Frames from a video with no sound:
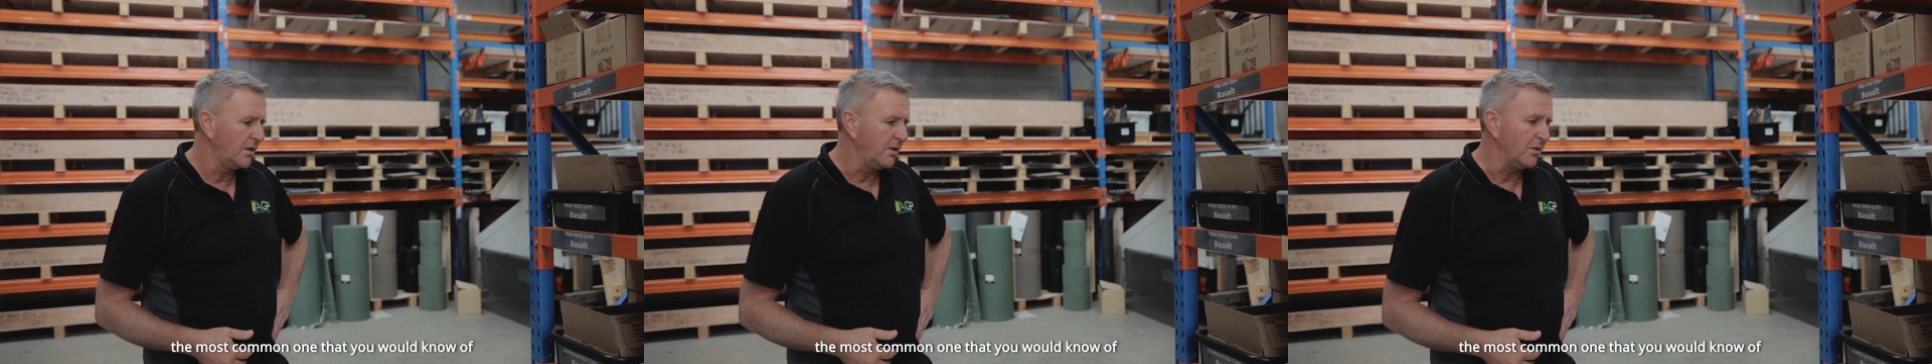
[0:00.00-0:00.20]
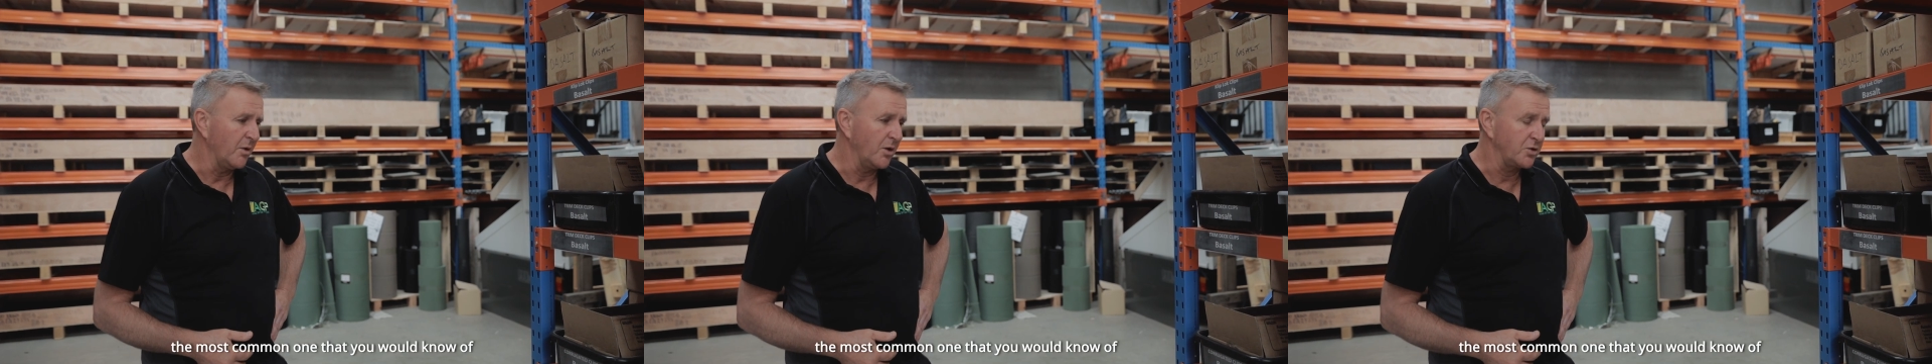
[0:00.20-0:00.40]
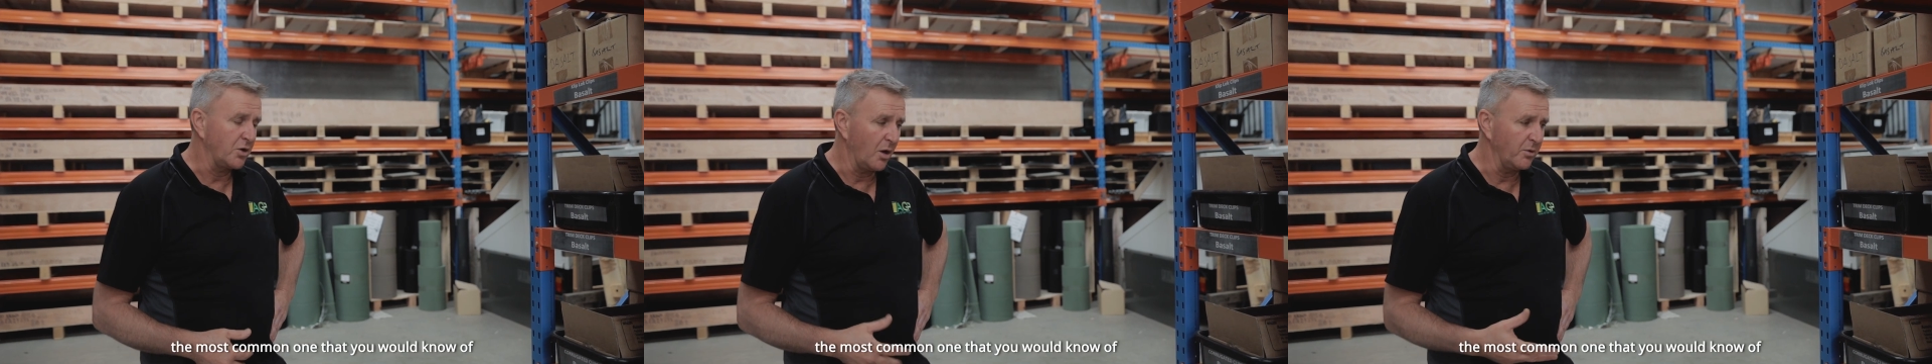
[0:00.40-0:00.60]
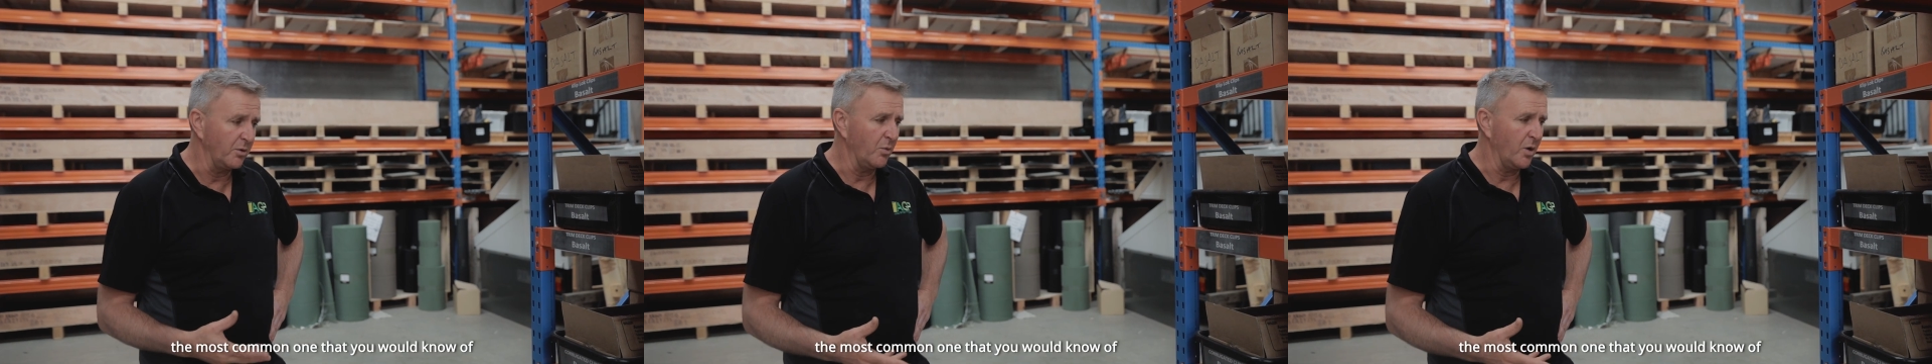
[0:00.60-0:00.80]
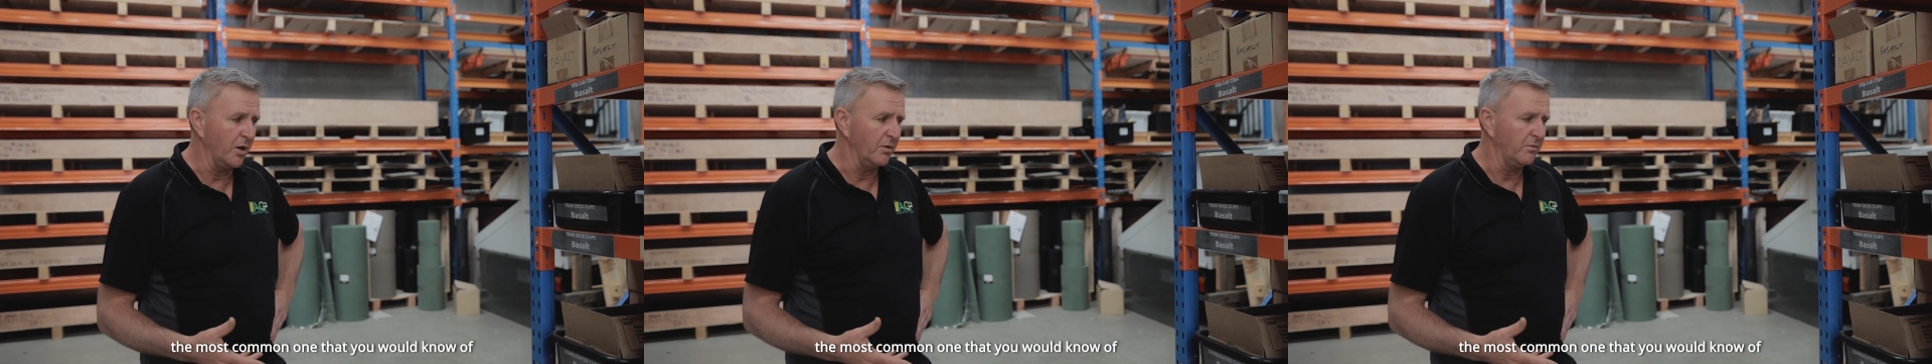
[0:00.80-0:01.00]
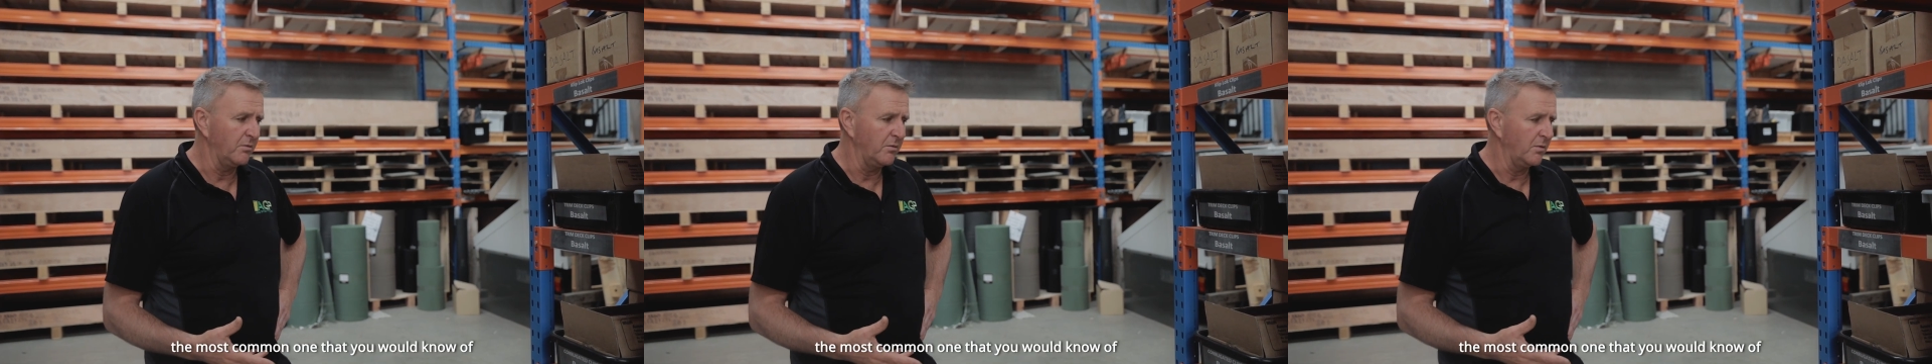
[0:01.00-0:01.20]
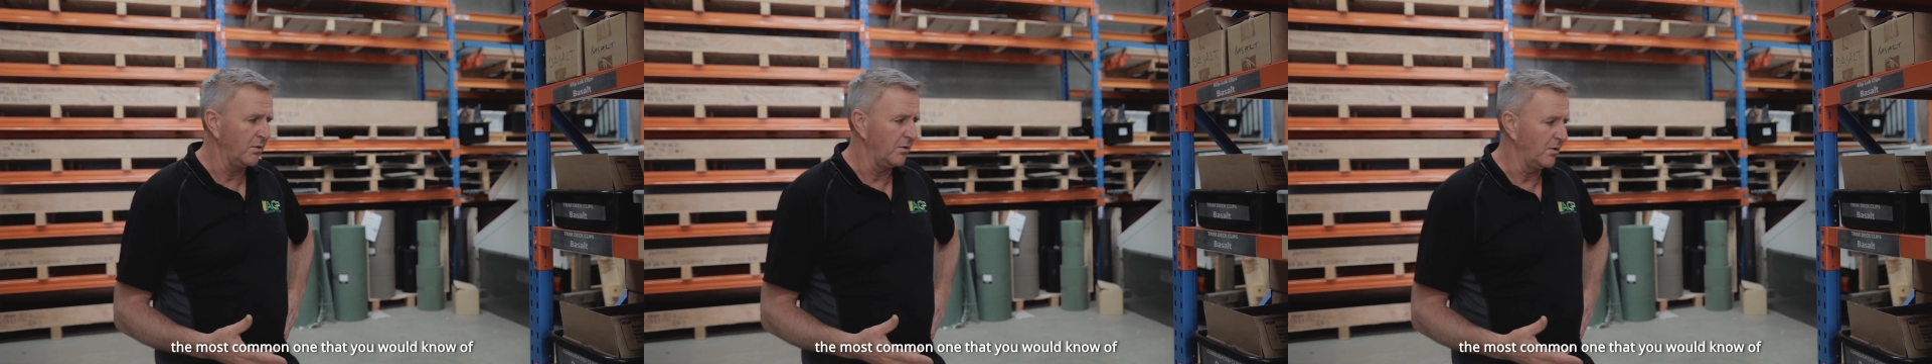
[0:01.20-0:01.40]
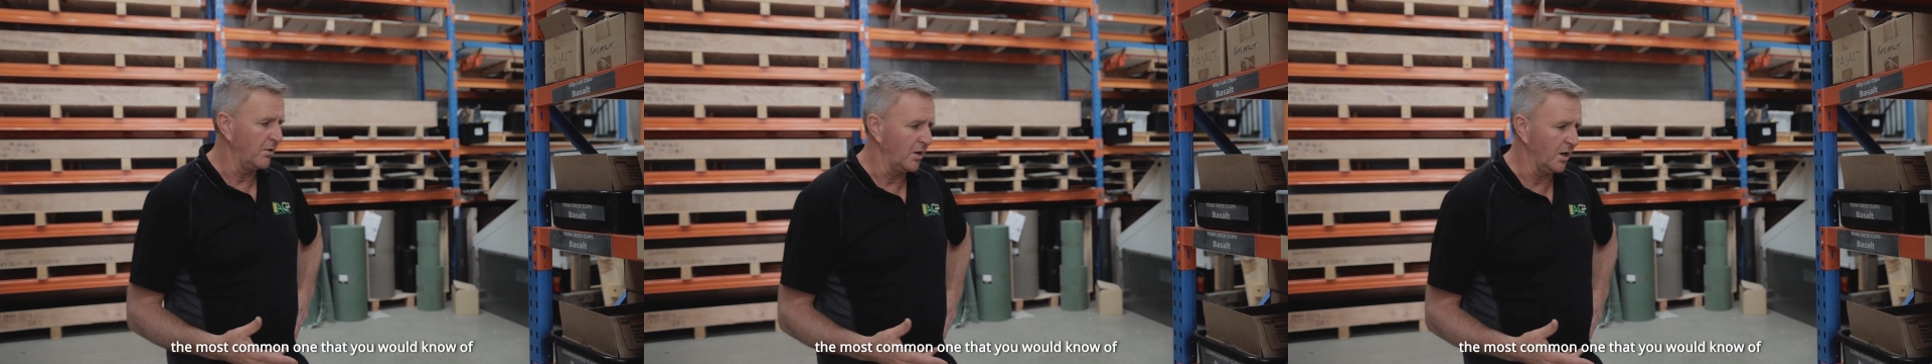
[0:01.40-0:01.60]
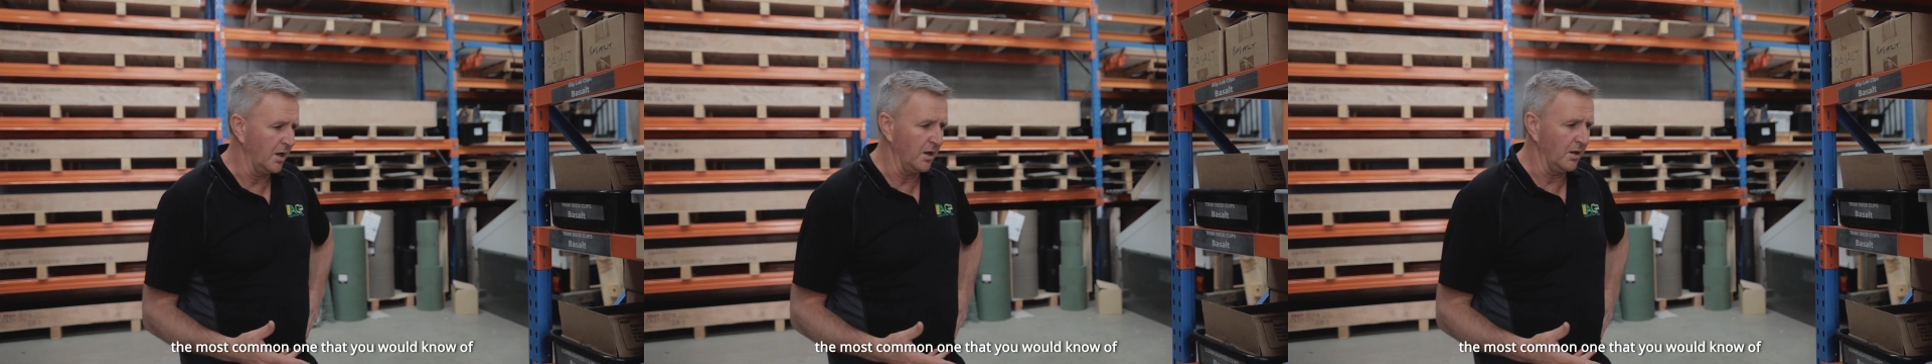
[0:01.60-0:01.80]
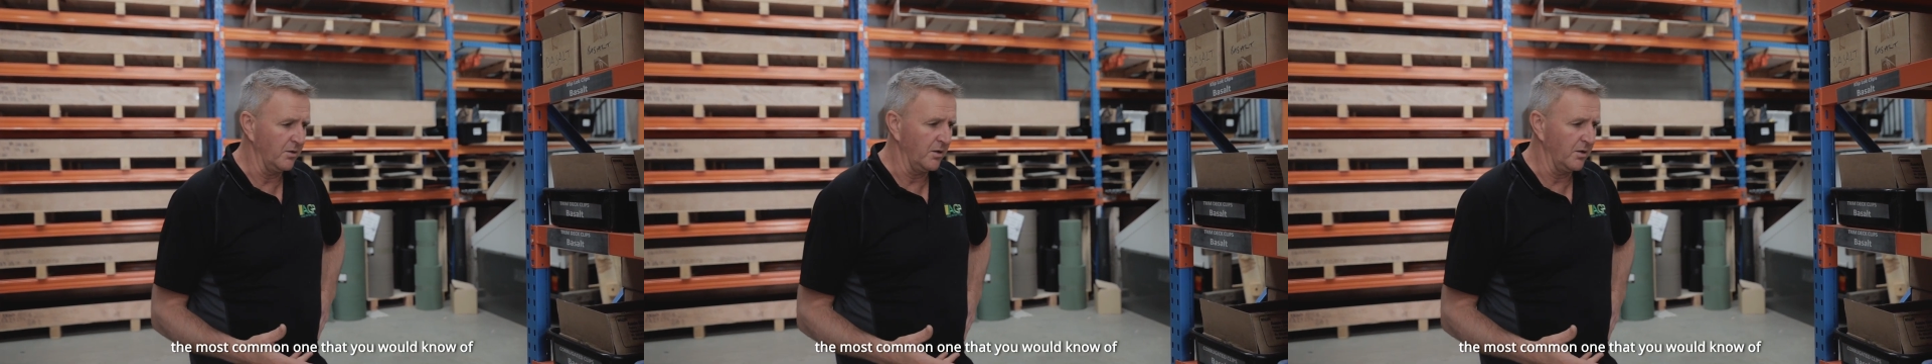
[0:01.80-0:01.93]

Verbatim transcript: the most common one uh,